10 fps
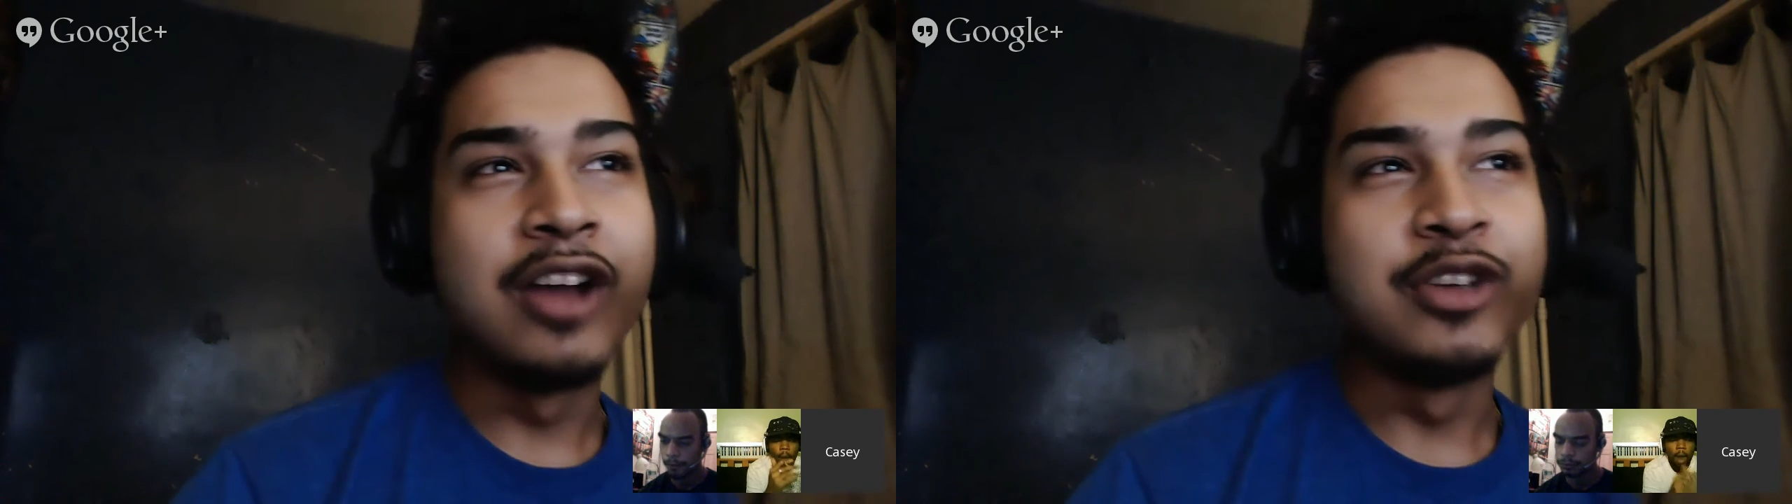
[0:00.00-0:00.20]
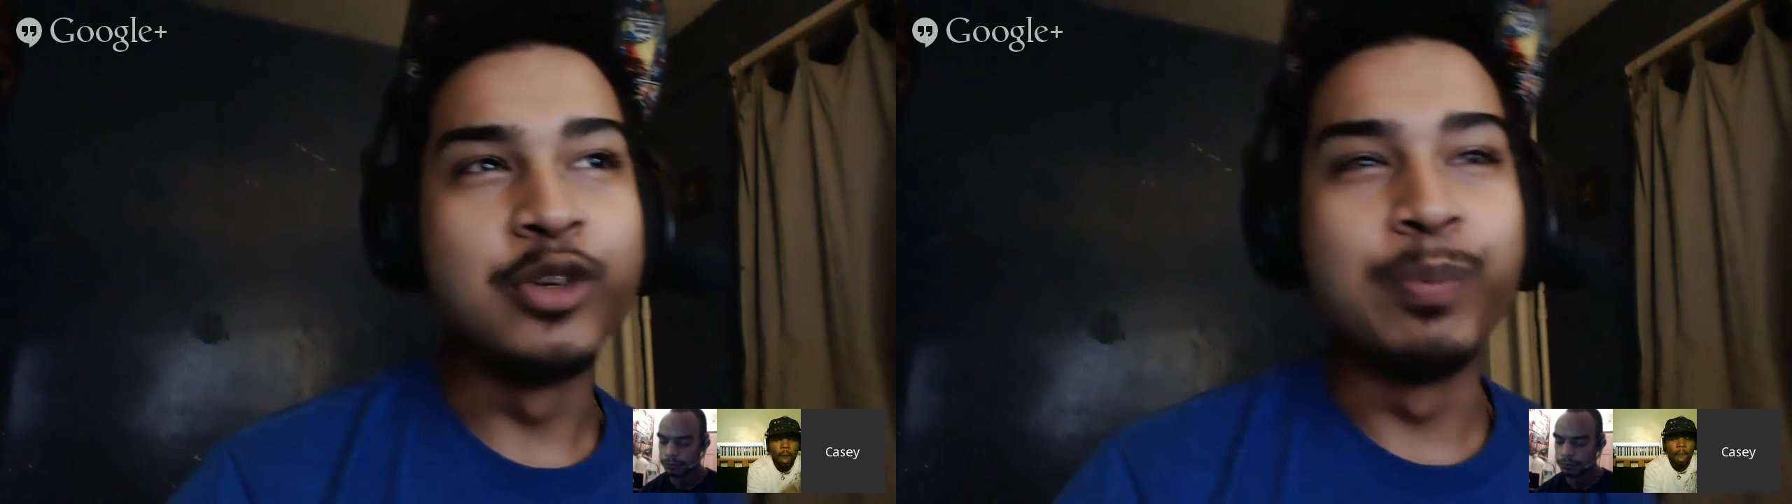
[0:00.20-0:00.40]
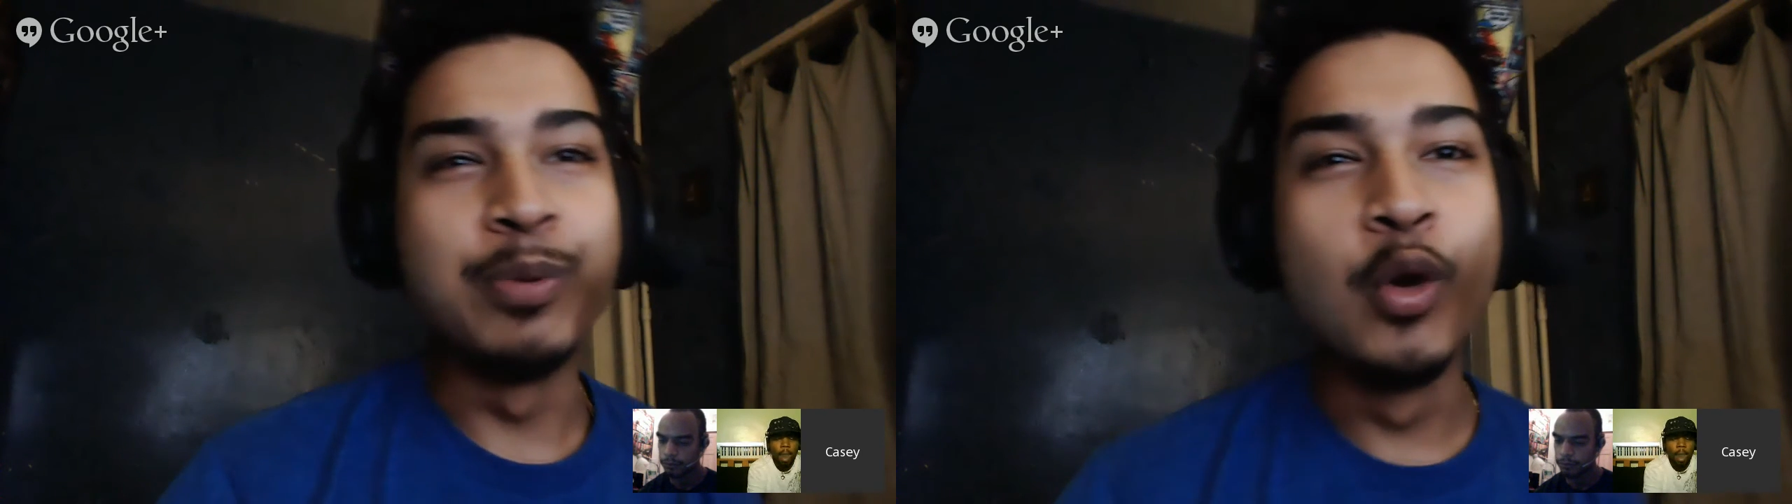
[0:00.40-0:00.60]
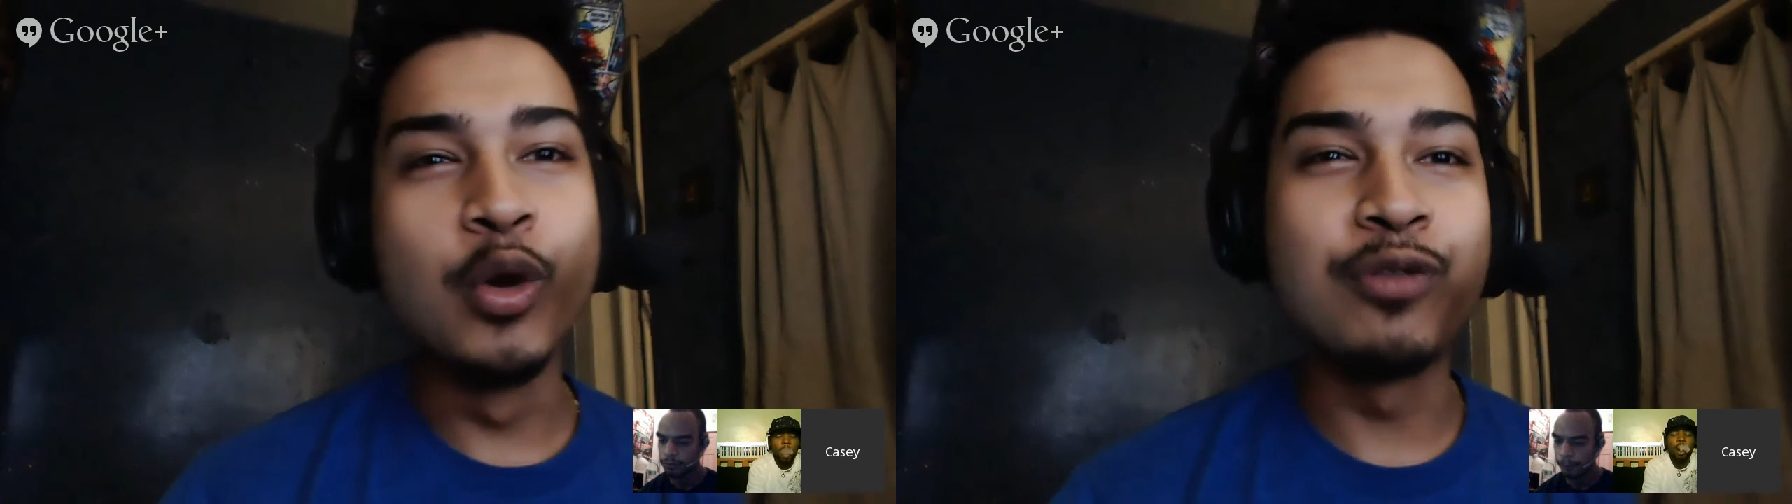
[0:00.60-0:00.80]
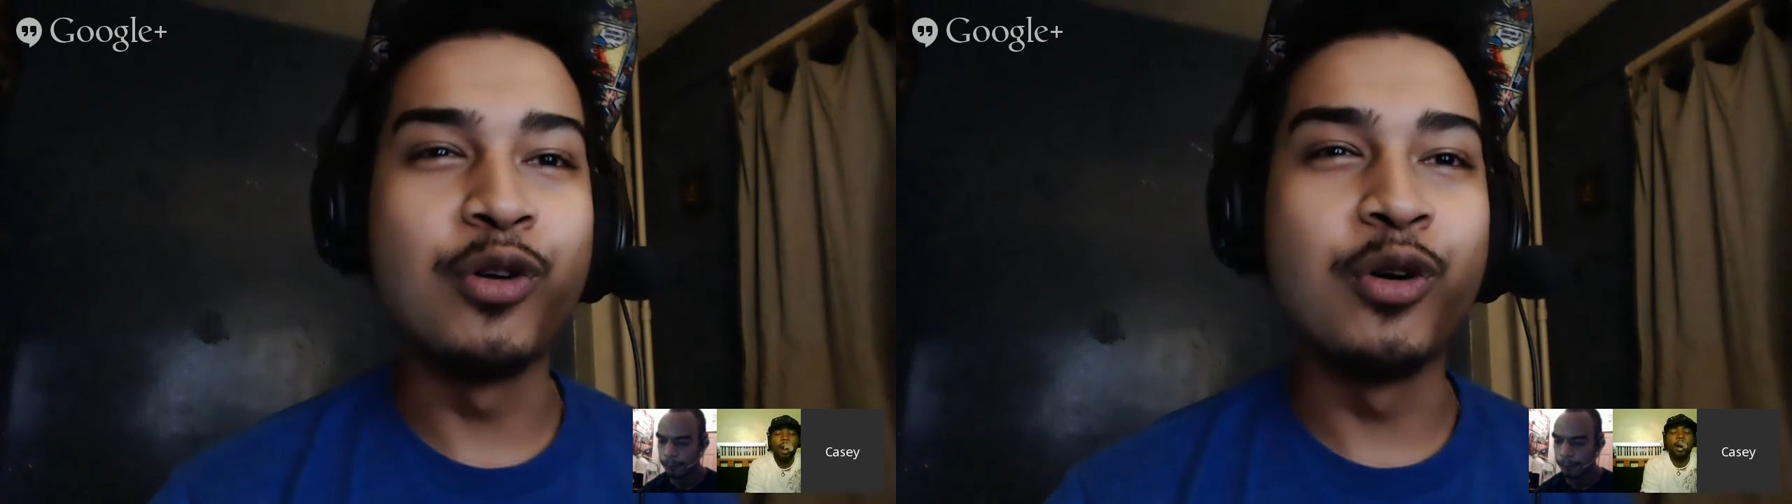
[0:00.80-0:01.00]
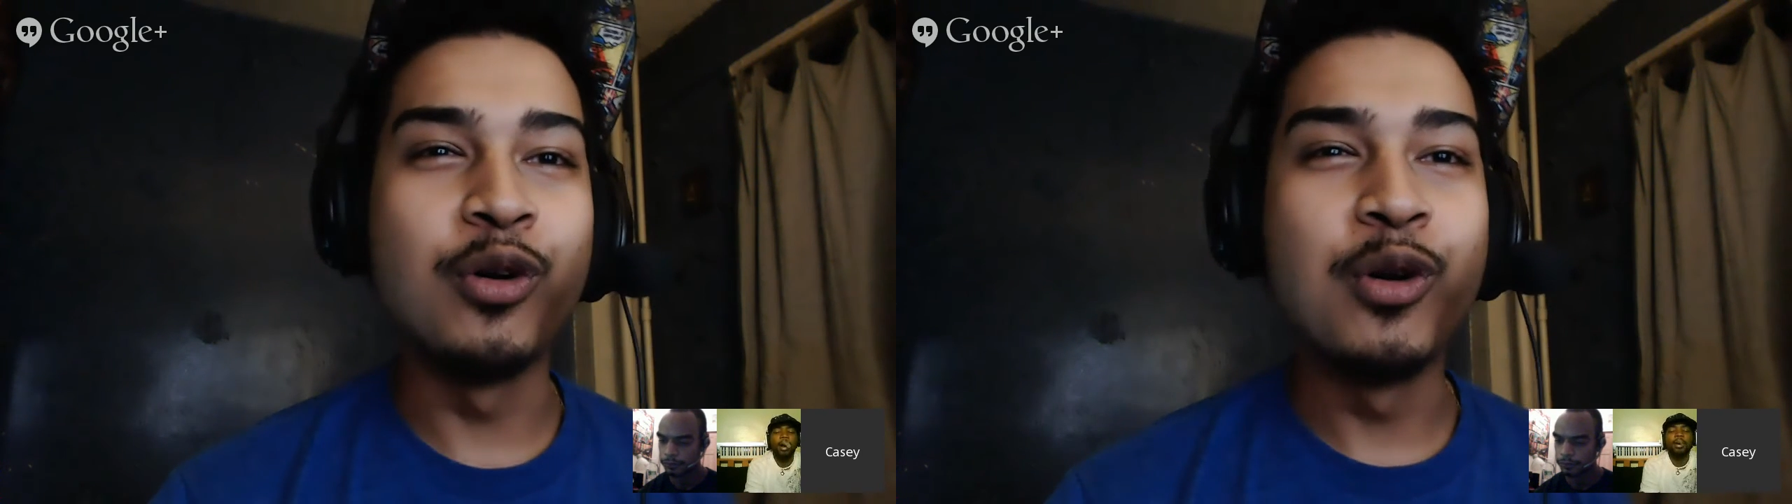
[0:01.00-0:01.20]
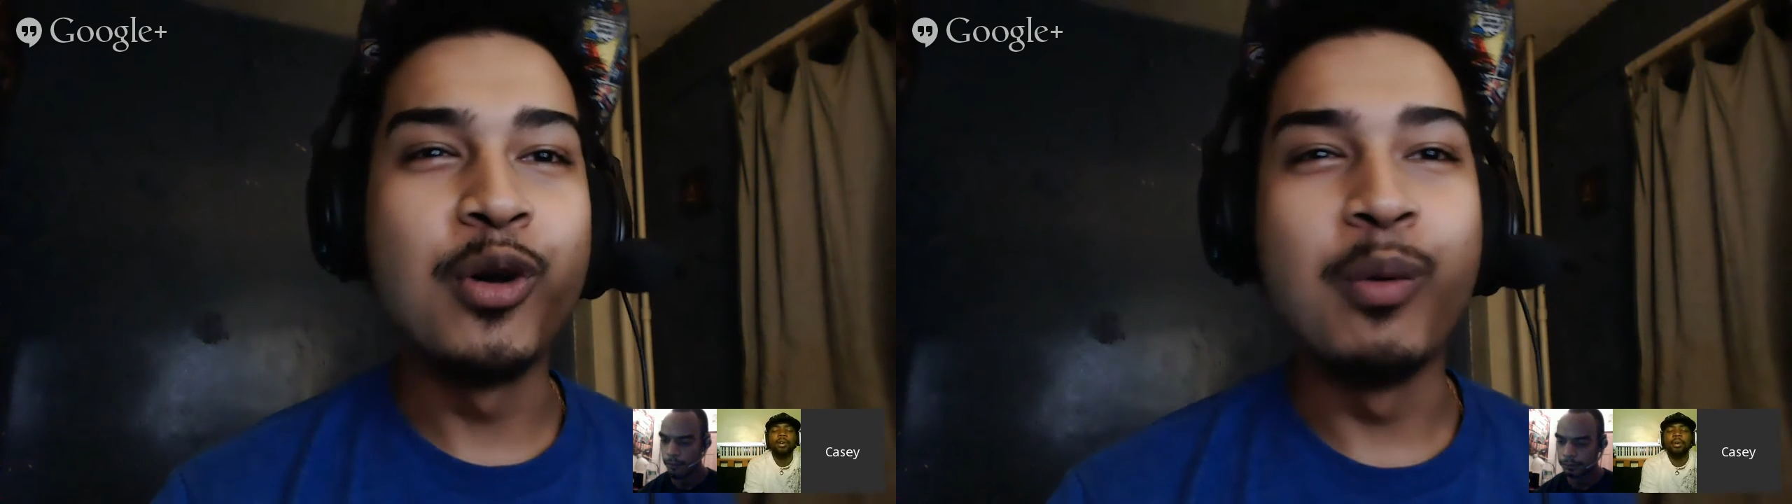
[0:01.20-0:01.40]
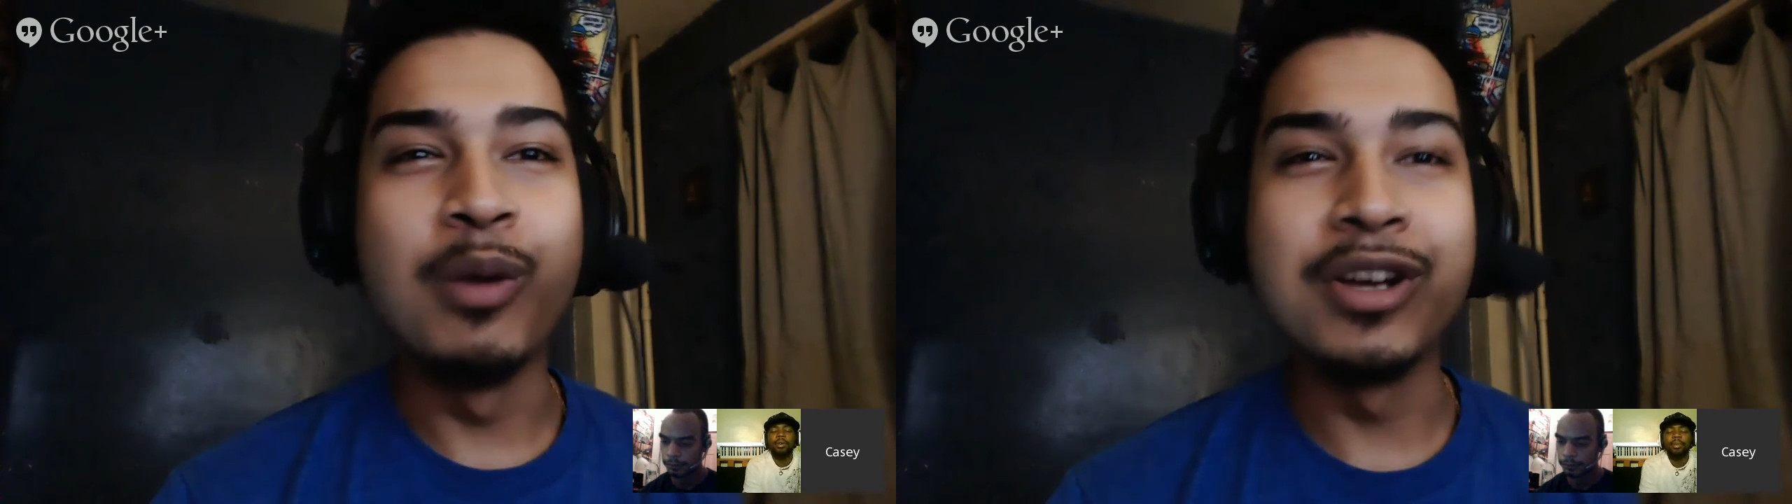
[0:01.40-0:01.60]
you beautiful.
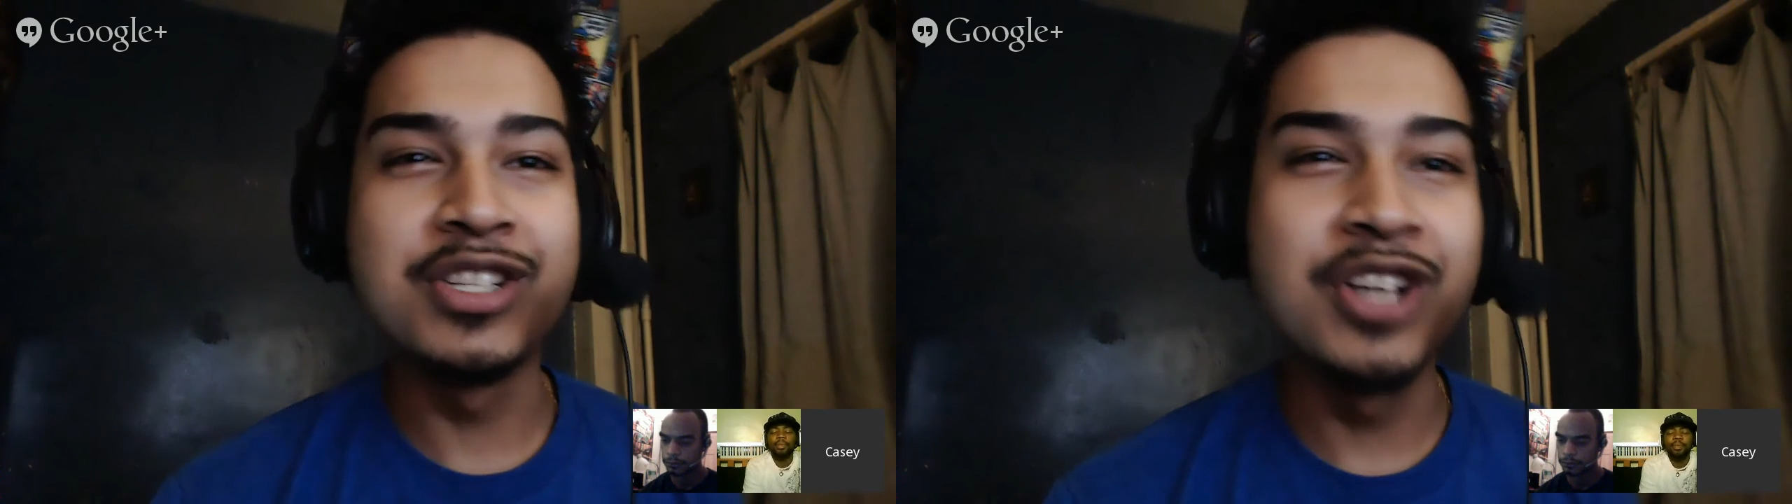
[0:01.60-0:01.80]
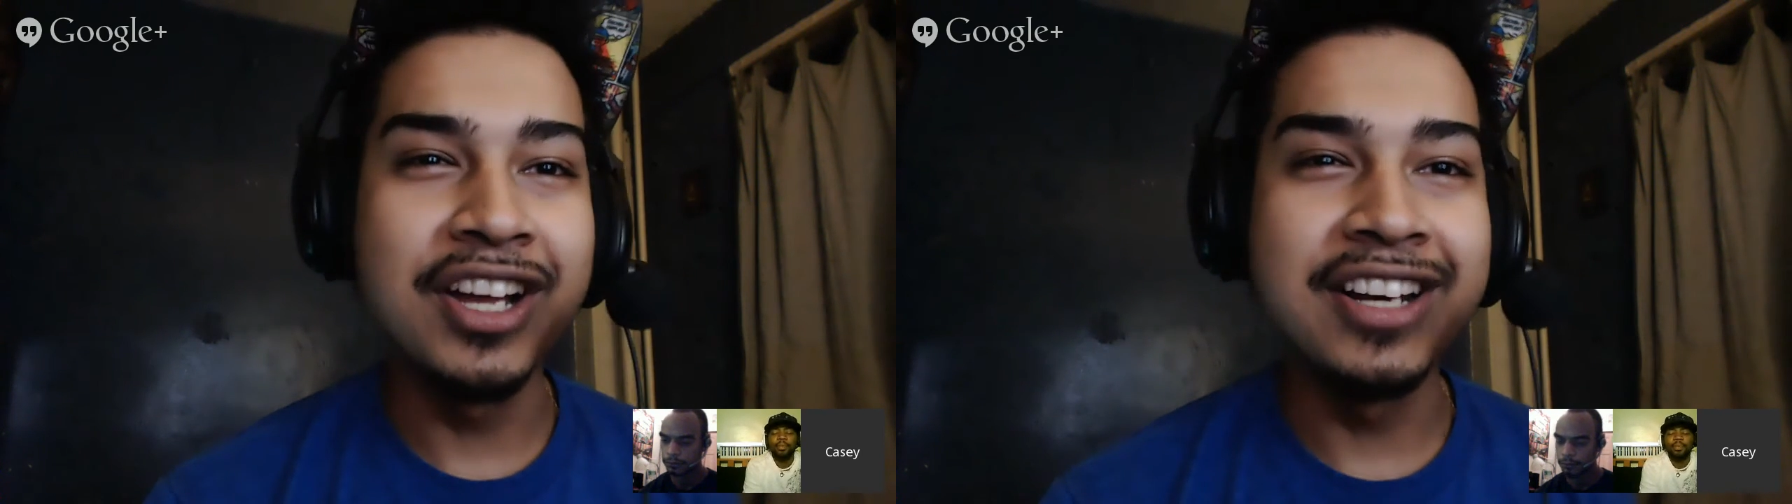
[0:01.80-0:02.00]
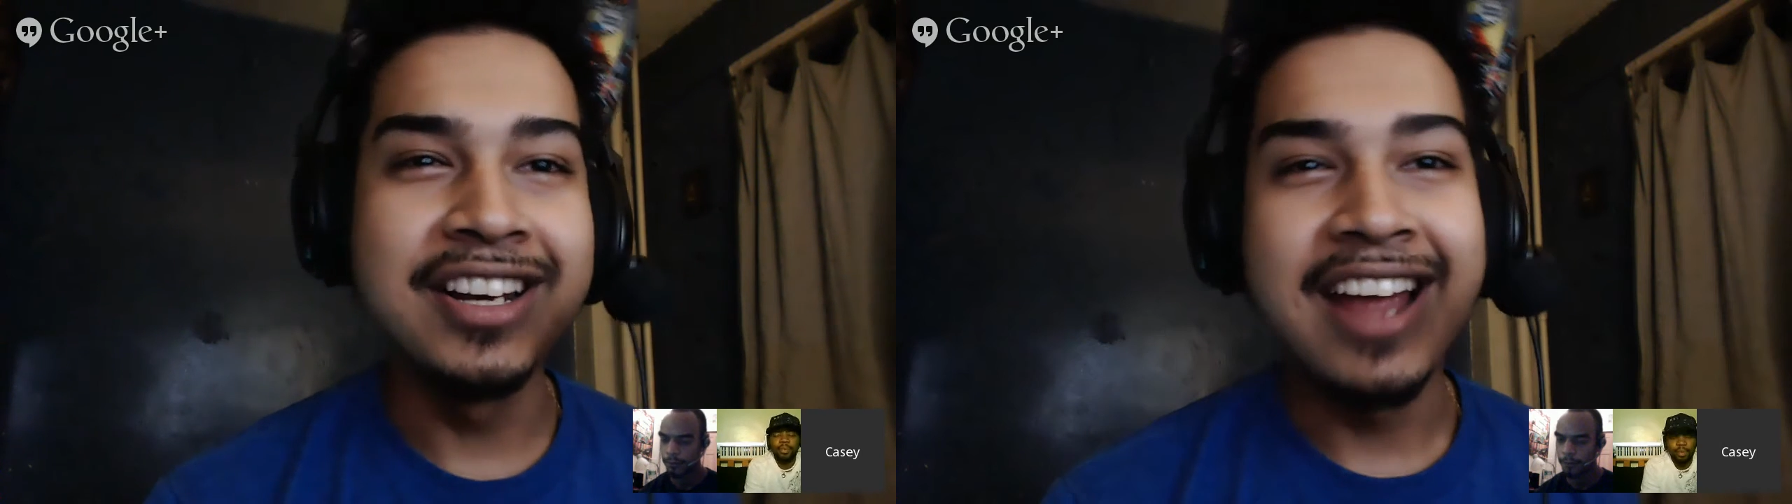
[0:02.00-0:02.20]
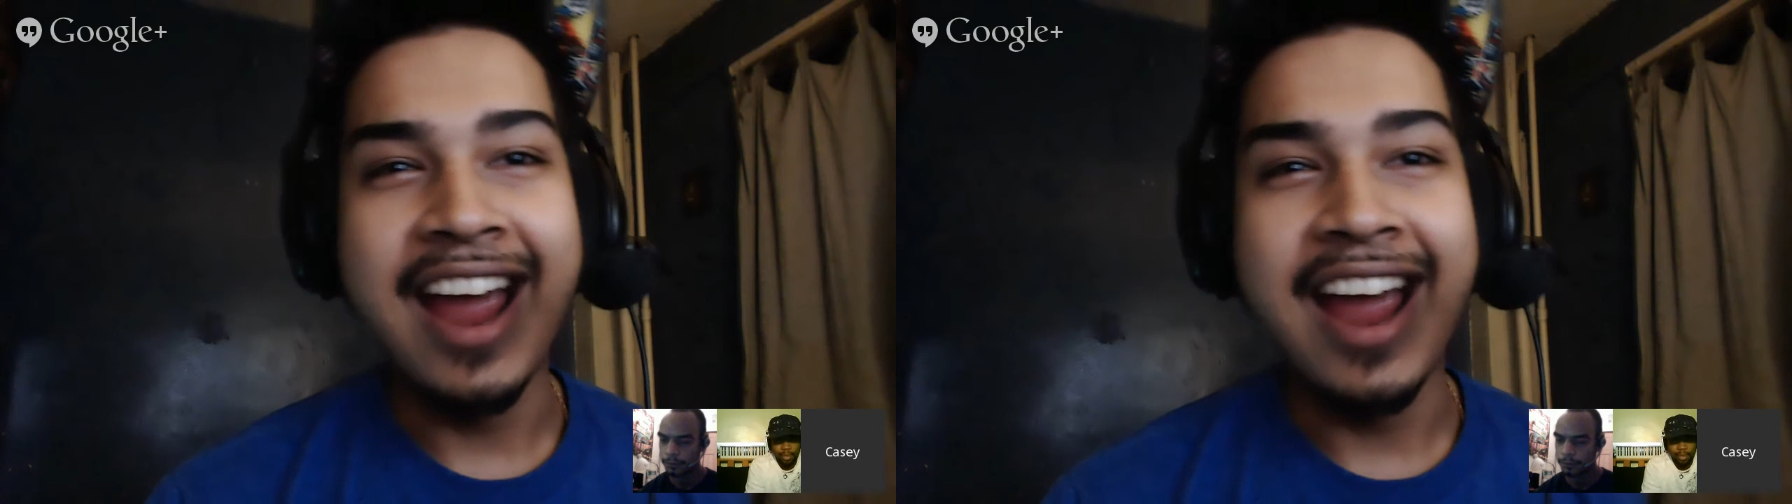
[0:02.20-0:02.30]
What's good?